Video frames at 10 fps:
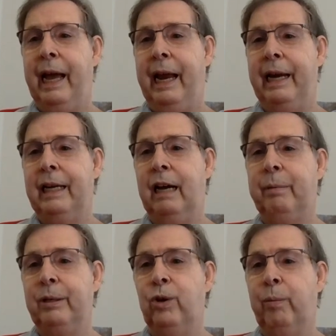and
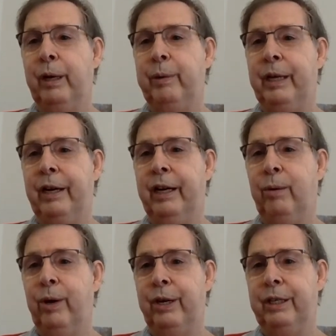but normally we don't
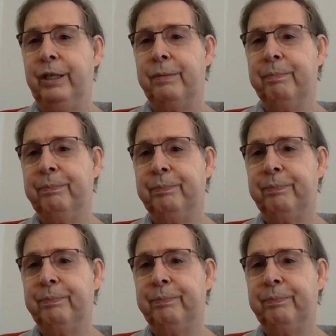know what it is.